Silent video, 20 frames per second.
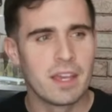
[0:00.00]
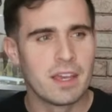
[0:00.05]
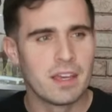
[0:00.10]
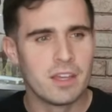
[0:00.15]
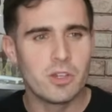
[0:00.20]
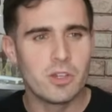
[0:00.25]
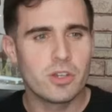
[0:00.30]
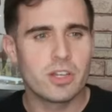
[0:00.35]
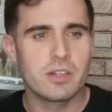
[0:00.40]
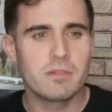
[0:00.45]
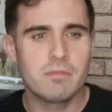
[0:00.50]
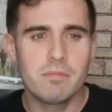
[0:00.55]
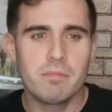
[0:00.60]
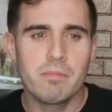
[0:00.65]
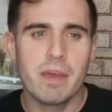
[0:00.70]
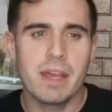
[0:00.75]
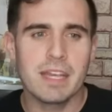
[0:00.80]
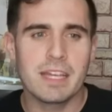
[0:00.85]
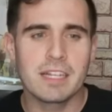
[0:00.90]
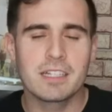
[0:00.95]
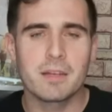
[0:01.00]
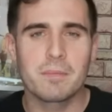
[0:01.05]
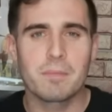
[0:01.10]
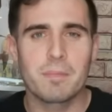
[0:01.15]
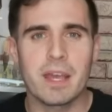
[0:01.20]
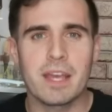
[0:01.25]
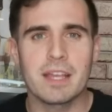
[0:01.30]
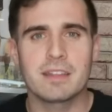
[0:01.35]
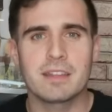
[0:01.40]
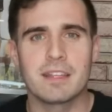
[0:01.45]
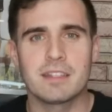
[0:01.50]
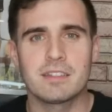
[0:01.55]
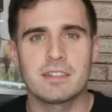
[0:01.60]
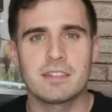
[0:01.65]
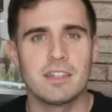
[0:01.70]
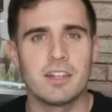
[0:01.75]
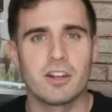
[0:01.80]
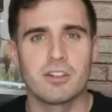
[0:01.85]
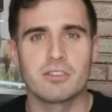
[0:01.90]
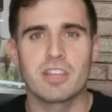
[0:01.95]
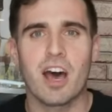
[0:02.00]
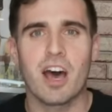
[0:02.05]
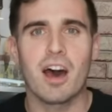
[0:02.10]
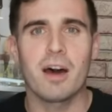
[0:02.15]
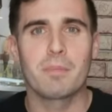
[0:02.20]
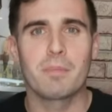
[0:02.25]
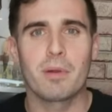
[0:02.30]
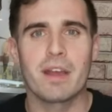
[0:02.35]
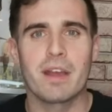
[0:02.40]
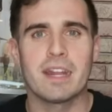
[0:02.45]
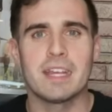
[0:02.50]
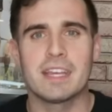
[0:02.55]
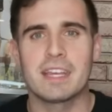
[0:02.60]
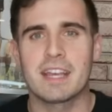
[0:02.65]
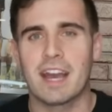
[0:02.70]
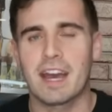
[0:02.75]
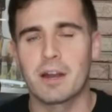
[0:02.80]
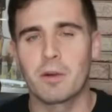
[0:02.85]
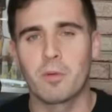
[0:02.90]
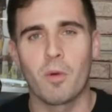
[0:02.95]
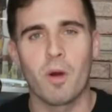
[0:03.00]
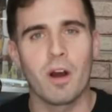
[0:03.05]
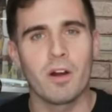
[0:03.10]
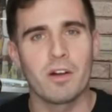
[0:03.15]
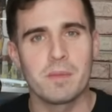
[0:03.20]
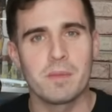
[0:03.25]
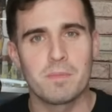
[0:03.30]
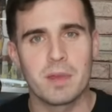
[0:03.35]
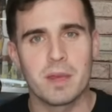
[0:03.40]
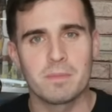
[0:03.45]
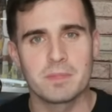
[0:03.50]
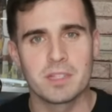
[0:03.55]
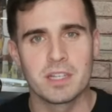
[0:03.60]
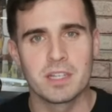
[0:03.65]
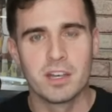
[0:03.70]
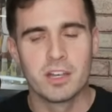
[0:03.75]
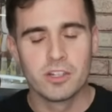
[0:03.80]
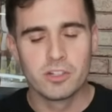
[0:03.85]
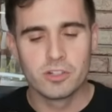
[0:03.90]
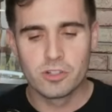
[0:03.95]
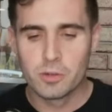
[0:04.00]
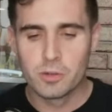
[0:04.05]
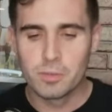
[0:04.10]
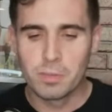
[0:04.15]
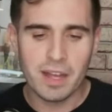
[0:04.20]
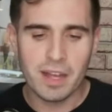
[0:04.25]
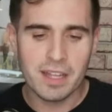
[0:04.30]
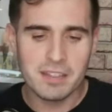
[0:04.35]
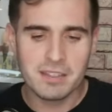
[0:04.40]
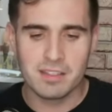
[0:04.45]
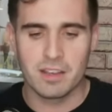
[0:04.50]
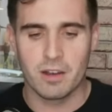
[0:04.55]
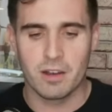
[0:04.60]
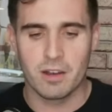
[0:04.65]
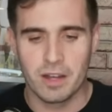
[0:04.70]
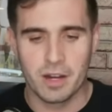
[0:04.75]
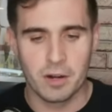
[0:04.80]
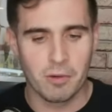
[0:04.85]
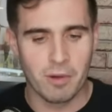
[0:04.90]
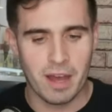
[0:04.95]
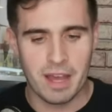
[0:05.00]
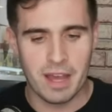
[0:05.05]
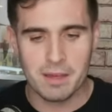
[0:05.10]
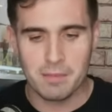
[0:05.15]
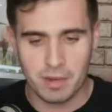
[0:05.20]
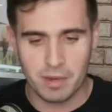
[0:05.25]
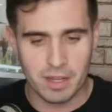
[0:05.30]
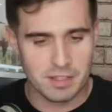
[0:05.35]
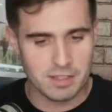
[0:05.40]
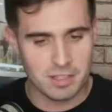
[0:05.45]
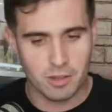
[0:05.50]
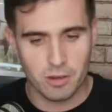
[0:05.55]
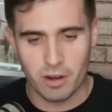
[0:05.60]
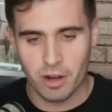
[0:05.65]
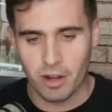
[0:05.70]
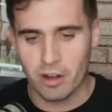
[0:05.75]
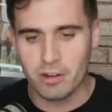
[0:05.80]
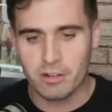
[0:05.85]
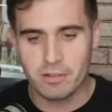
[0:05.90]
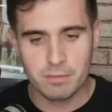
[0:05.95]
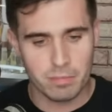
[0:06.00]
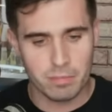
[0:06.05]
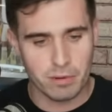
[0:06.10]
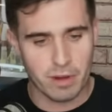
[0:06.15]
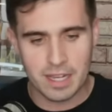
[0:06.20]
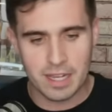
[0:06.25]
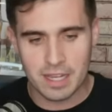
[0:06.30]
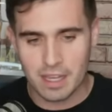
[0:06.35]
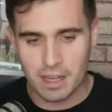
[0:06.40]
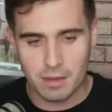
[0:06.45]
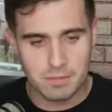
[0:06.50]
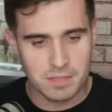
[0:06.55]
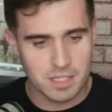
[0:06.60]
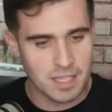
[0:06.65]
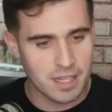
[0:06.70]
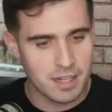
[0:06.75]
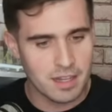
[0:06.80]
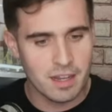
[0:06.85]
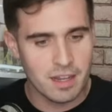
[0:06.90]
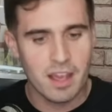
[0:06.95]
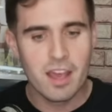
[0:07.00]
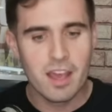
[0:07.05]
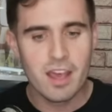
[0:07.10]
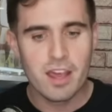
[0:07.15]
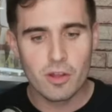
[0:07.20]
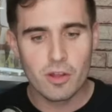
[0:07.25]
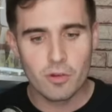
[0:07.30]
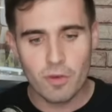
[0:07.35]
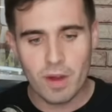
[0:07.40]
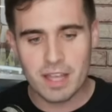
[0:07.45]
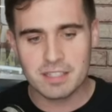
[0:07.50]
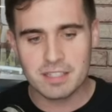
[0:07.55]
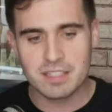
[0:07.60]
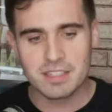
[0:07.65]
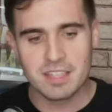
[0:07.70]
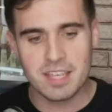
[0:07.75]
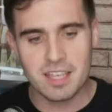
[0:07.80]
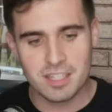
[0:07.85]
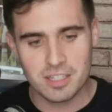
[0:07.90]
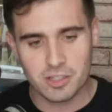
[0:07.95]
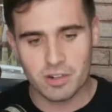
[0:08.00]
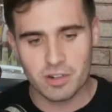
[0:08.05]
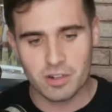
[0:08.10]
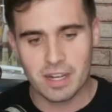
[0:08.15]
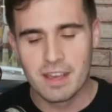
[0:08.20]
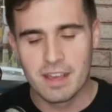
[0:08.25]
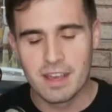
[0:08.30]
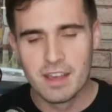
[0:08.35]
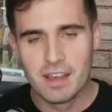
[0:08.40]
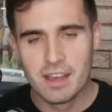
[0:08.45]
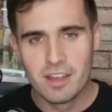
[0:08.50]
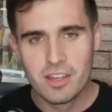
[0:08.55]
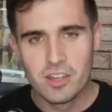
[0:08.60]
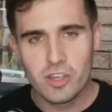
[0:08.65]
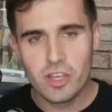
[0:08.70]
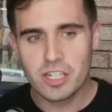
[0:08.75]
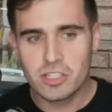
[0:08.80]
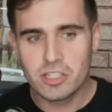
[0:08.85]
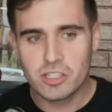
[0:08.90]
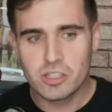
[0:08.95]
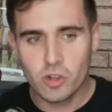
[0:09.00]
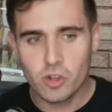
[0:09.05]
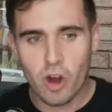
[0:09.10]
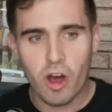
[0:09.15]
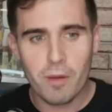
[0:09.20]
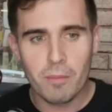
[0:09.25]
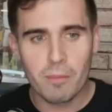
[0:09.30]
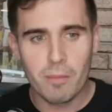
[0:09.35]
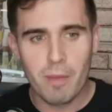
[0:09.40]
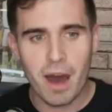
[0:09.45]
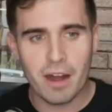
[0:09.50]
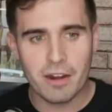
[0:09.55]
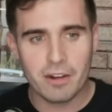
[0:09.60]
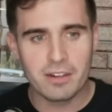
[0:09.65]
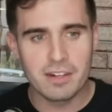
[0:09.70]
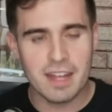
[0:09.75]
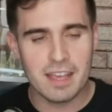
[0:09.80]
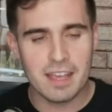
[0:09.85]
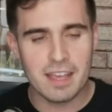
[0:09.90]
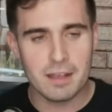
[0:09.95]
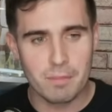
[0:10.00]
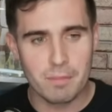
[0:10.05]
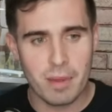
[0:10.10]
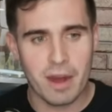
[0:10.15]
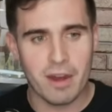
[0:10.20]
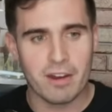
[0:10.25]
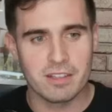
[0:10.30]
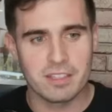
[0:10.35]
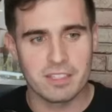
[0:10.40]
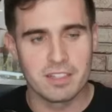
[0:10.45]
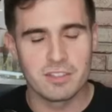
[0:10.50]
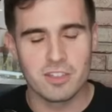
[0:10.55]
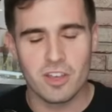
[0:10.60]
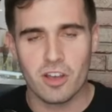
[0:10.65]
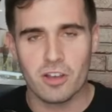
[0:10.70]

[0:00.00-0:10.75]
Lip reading: You could make a debate that, you know, Tom Brady kind of Wally pipped Drew Bledsoe in a way. Bledsoe hurt. Brady comes in. The rest is history. You could draw modern day comparisons